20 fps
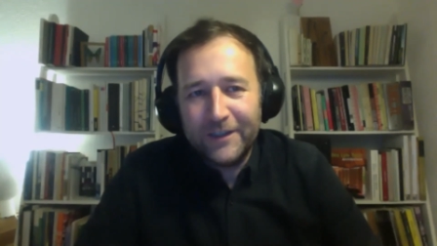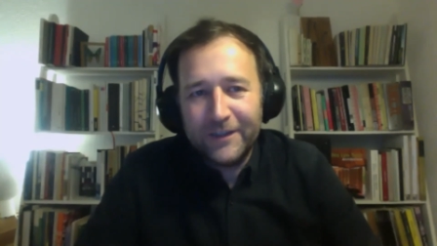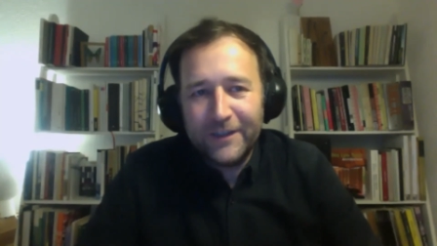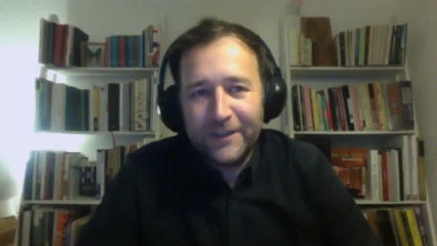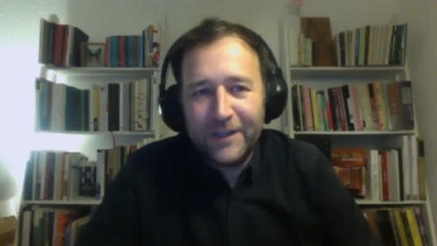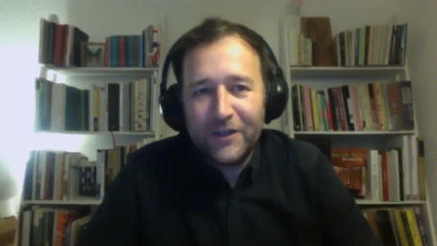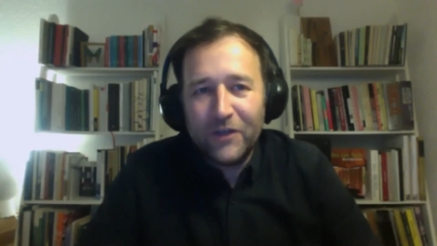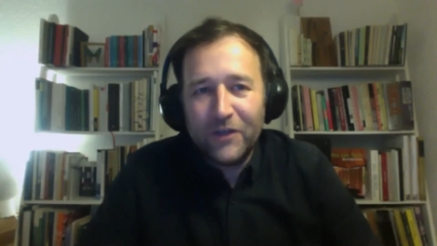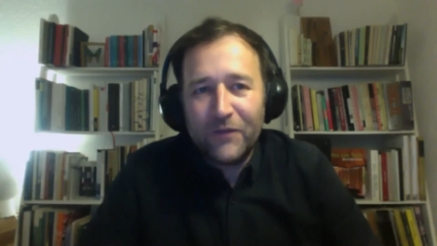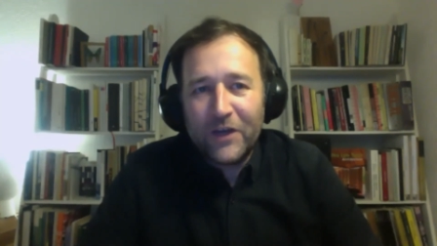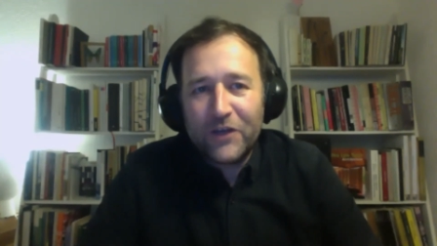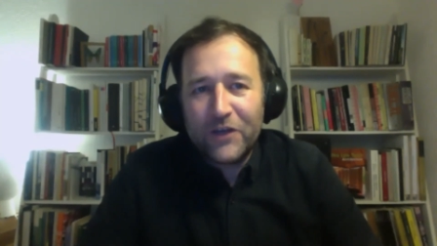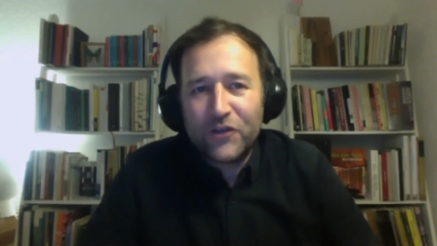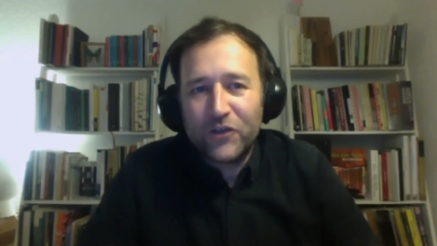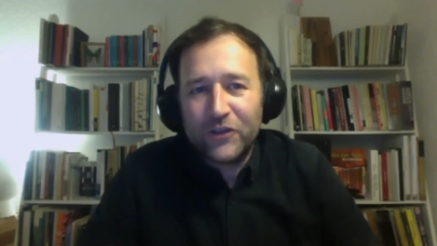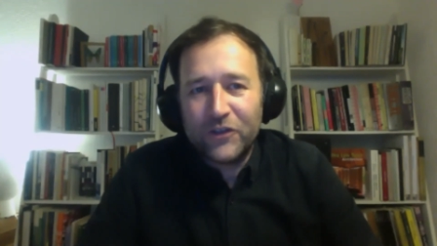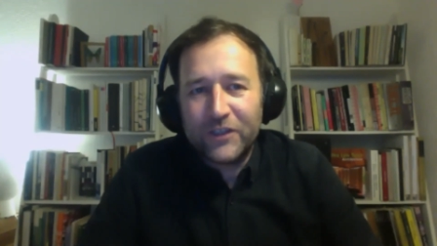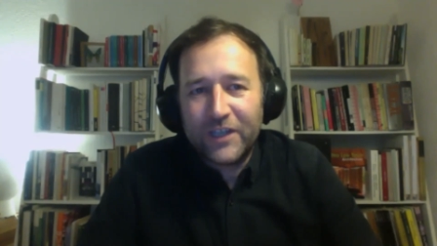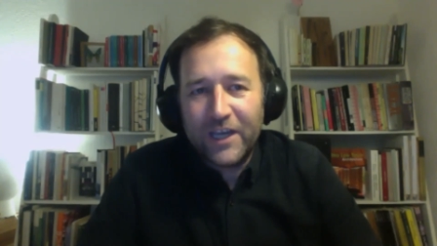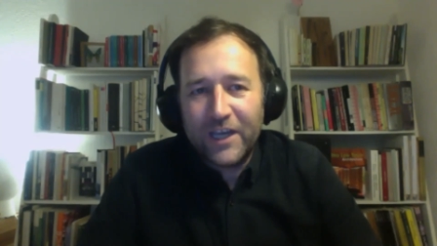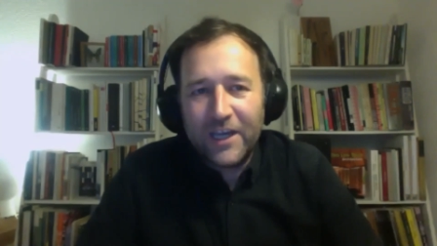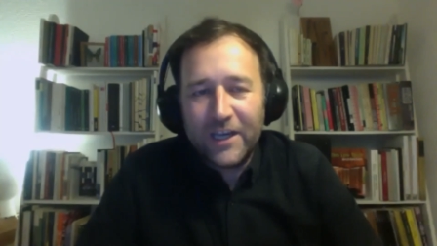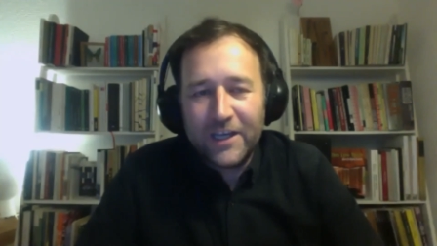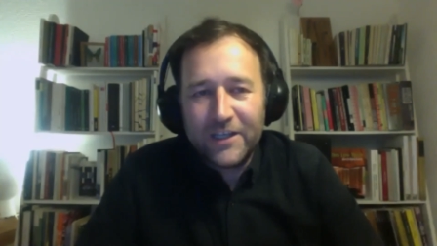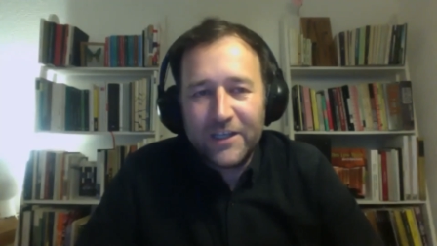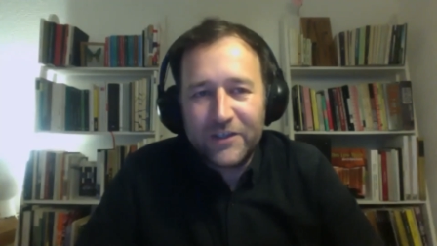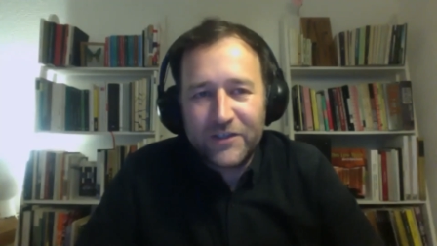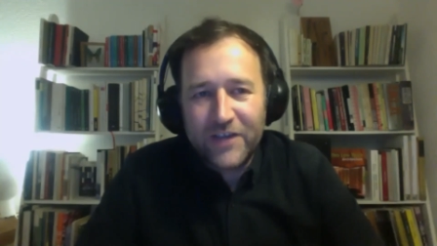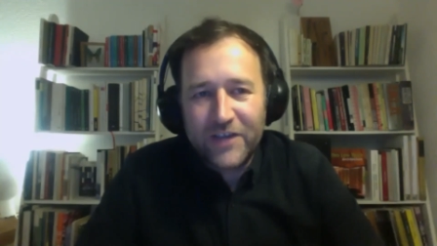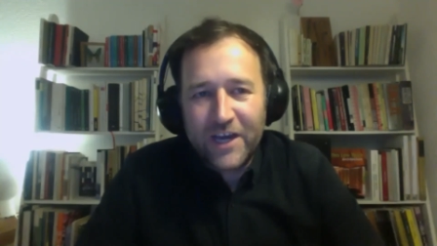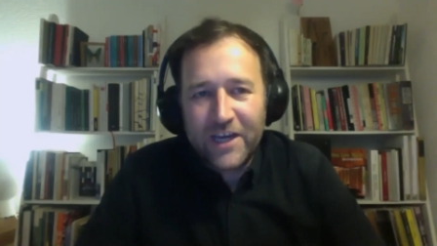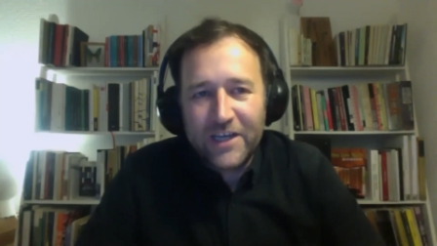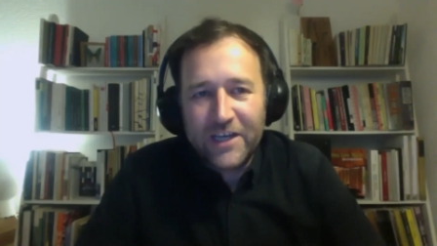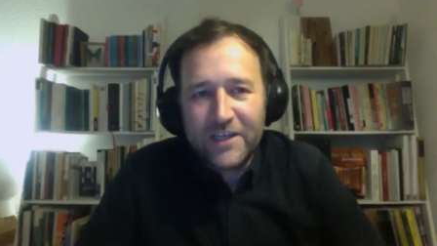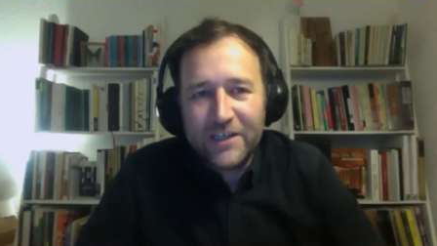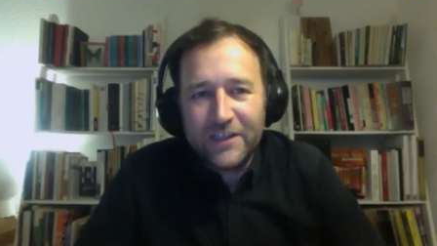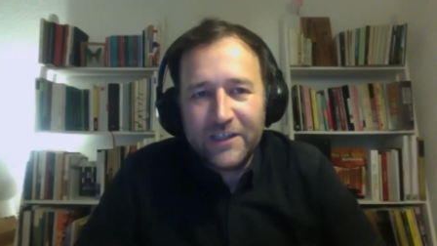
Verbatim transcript: the innovation uh, chain.